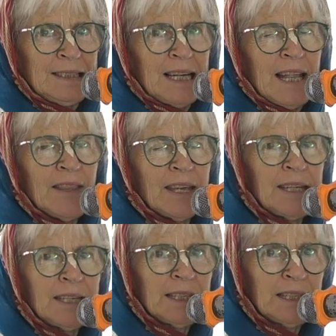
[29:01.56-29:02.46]
And then
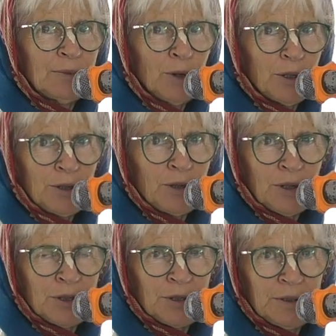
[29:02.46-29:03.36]
he
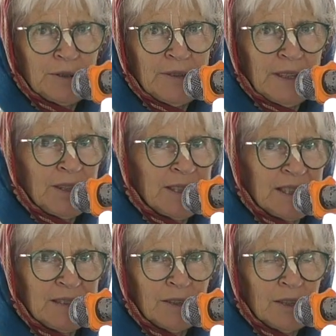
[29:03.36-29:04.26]
wrote to various
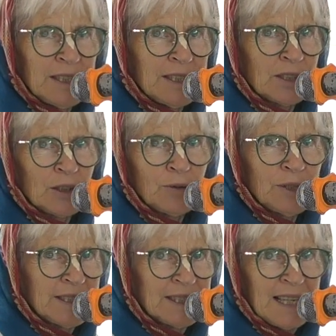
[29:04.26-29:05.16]
devotees in
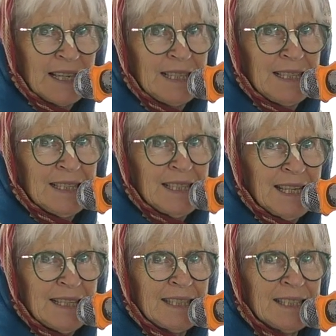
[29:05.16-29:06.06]
Orissa,
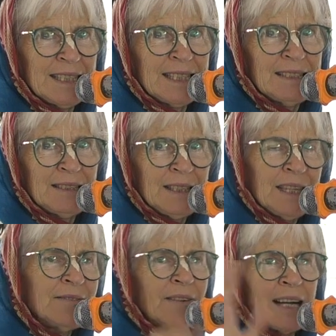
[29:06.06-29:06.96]
and he
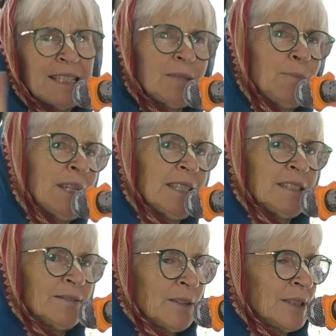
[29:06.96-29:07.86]
invited many
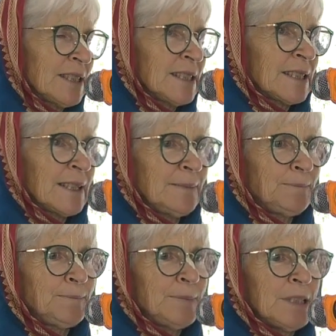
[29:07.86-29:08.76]
devotees to come.
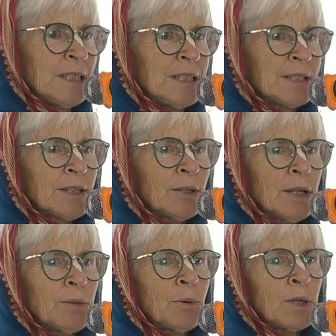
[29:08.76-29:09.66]
So
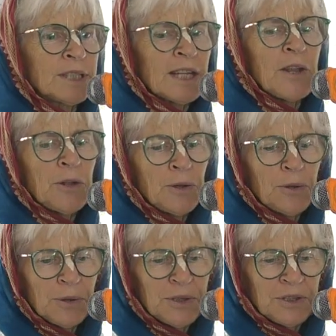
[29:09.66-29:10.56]
it was a
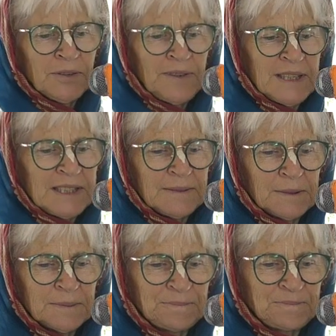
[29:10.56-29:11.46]
huge festival.